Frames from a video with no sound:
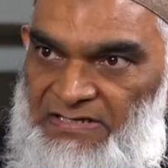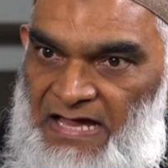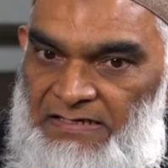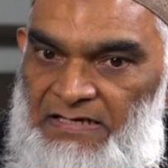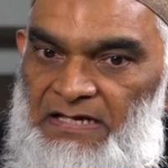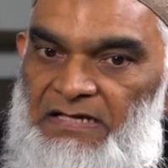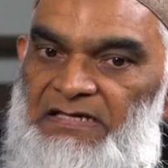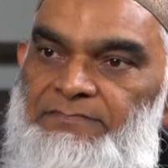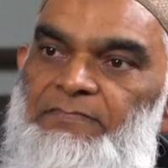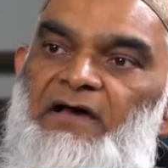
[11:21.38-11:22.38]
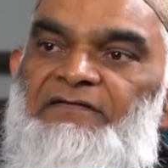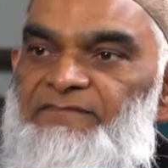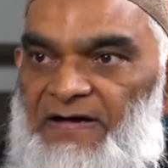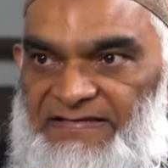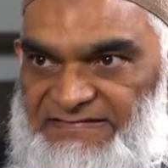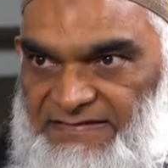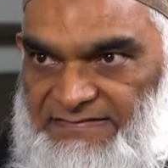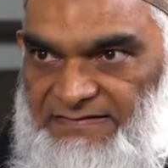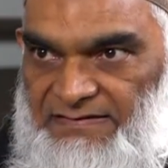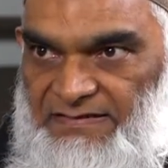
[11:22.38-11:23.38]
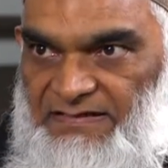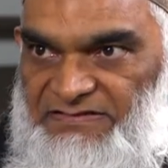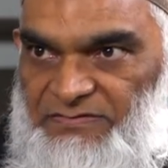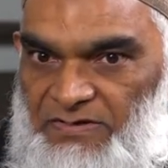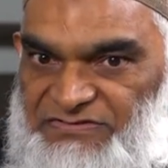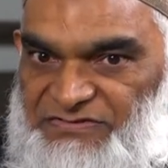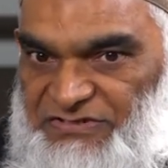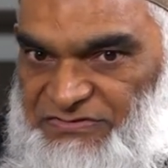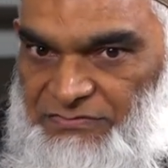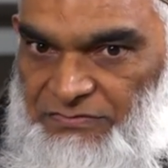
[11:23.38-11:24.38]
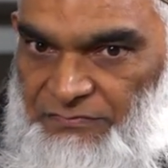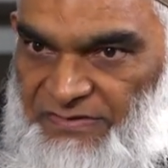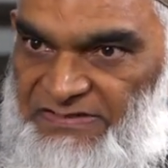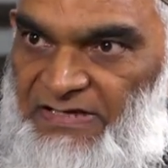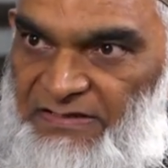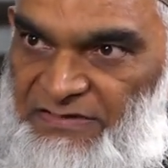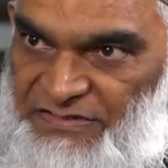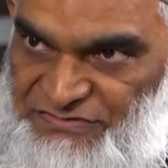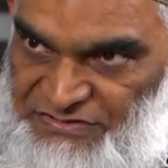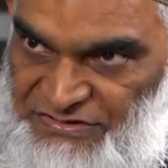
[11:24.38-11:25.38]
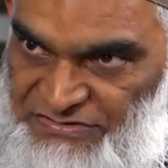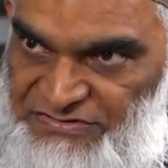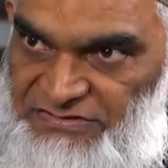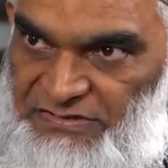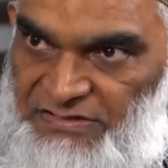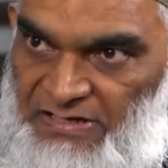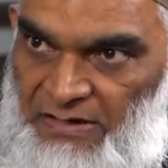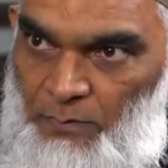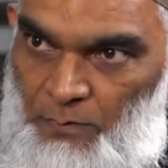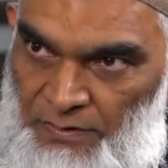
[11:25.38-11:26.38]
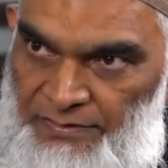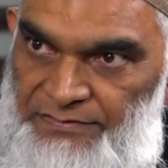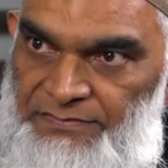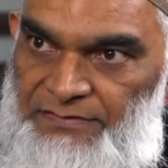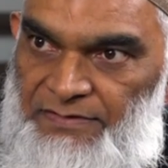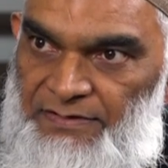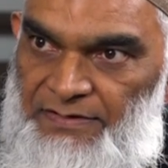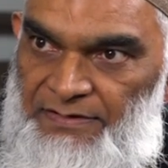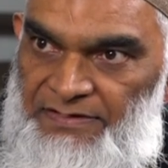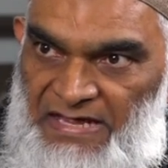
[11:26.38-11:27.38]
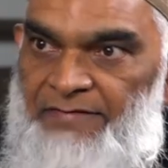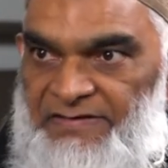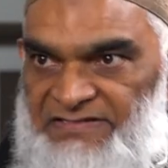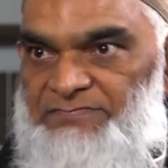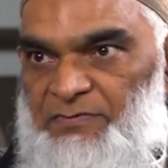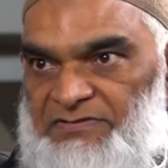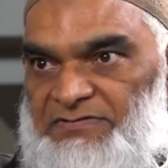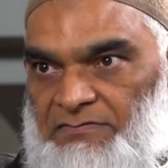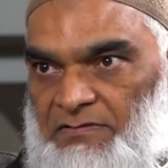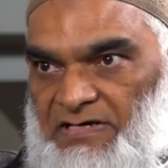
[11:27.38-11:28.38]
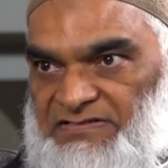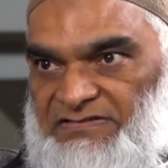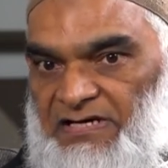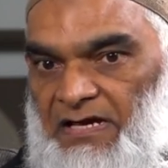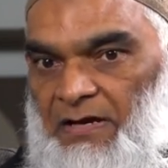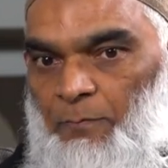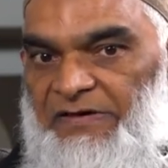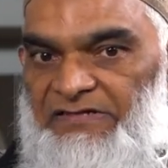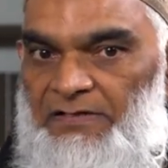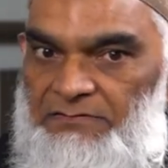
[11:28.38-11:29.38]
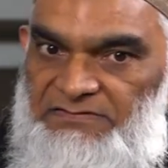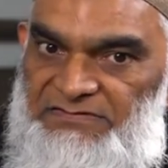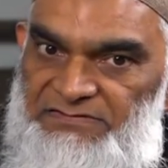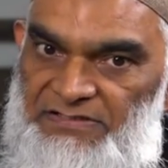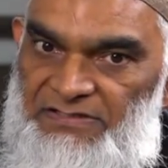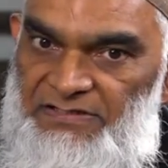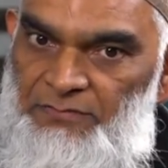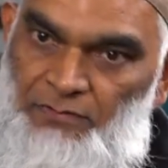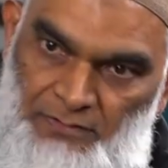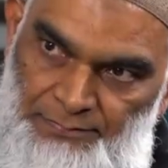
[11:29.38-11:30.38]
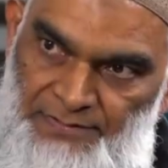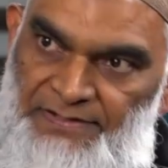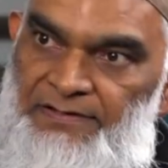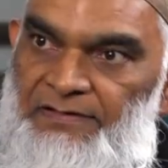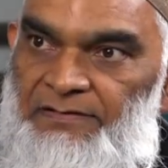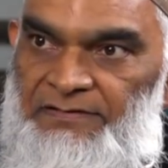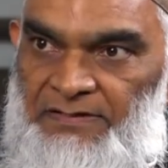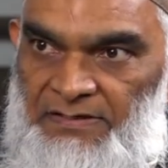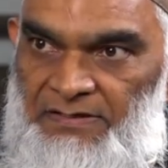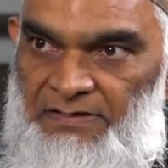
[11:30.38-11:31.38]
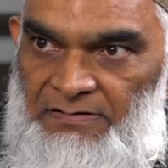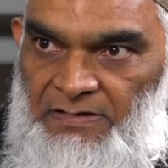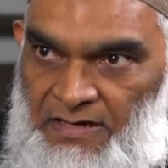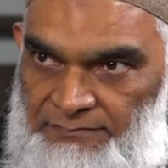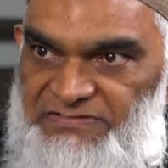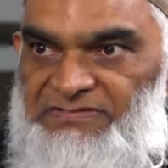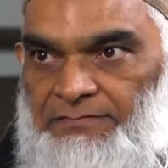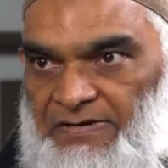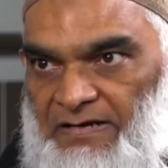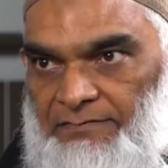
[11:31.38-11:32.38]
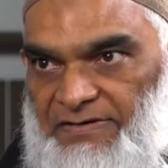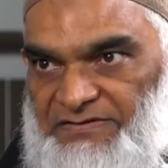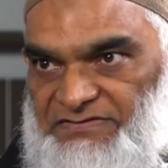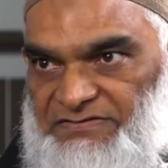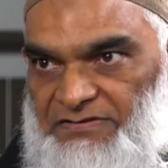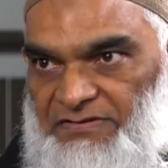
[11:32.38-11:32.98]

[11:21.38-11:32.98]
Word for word: that? He modifies it so as just to retain the gist that would uh, carry his point across without uh, incorporating the non Muslim elements